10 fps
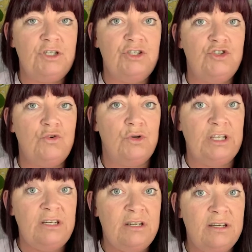you get a
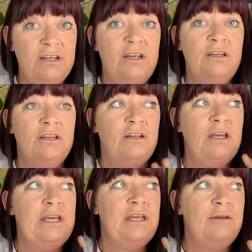7-day period
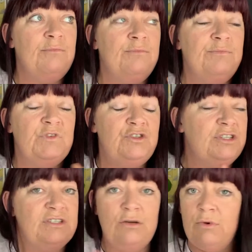after you join,